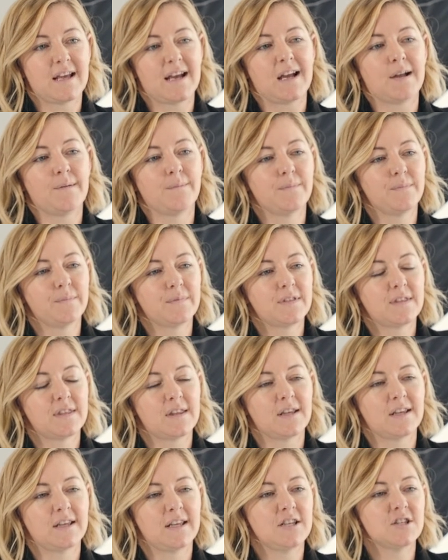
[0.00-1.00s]

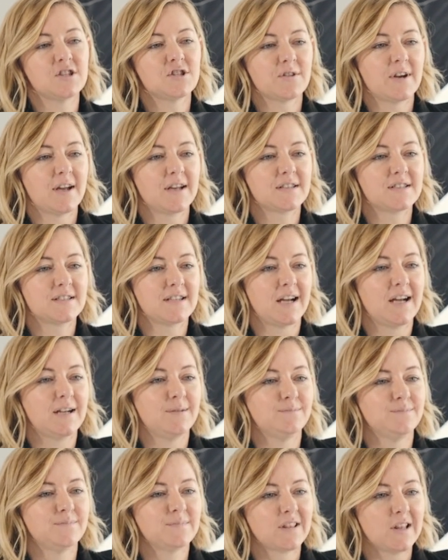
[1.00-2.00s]
the indirect
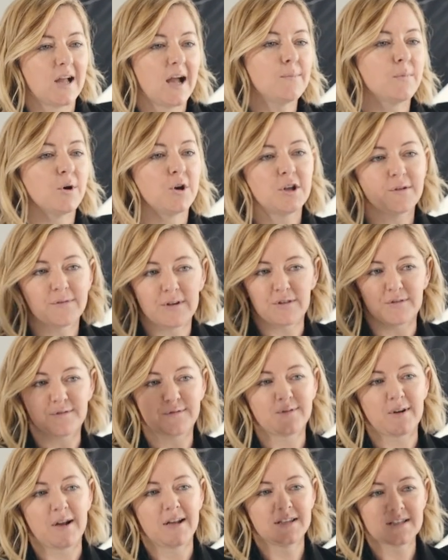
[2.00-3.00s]
light motif at the
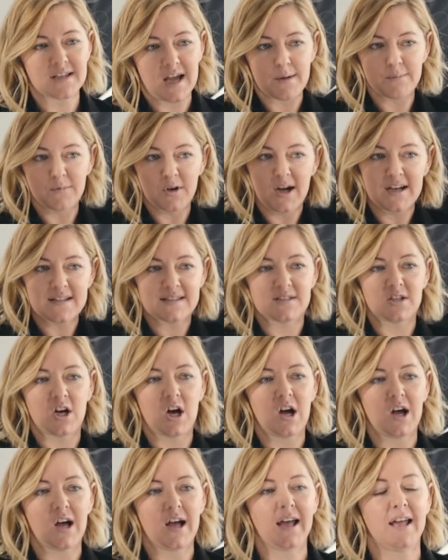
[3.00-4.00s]
front, up nice and
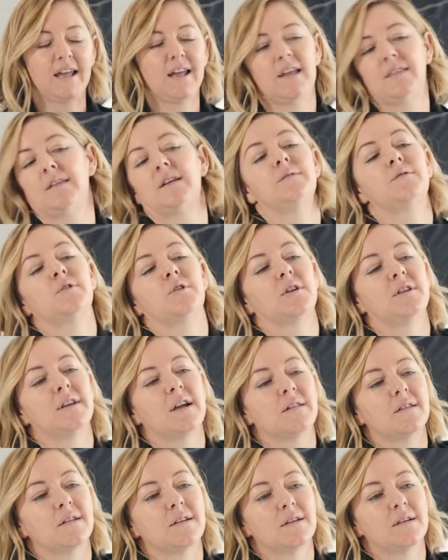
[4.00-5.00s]
high, and then I've got
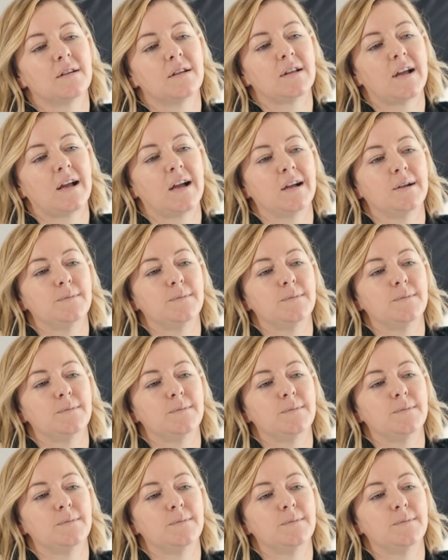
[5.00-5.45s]
another